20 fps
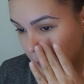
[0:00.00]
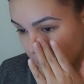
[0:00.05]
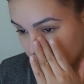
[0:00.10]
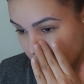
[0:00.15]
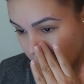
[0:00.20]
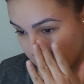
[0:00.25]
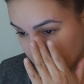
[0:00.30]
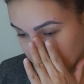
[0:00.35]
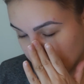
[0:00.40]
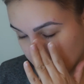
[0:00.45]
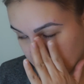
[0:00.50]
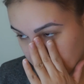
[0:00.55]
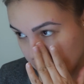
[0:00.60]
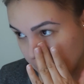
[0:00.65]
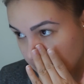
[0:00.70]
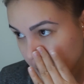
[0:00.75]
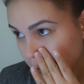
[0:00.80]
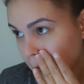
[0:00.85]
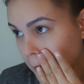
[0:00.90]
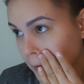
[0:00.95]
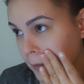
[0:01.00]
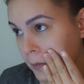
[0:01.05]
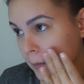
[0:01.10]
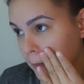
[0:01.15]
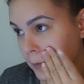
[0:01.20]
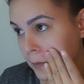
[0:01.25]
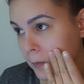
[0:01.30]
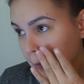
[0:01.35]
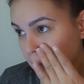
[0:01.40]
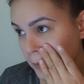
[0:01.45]
And I looked
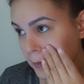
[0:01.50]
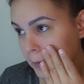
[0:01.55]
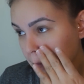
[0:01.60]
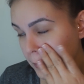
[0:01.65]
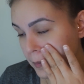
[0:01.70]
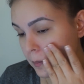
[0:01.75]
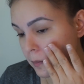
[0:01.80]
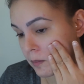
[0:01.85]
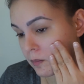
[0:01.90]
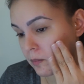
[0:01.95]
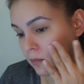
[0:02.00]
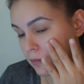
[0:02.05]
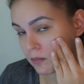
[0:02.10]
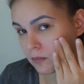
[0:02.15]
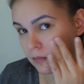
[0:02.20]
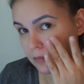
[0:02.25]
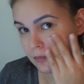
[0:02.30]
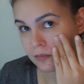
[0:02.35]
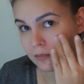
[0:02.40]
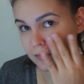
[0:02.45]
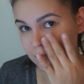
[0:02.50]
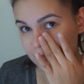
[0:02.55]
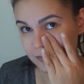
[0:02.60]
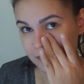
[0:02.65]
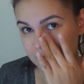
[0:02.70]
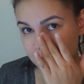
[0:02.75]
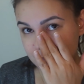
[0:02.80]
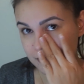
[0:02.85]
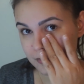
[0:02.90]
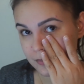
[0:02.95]
through the Farsali
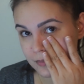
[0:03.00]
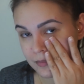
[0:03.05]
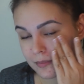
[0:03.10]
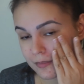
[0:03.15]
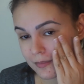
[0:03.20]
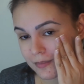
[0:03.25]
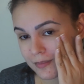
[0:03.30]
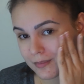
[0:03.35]
Instagram to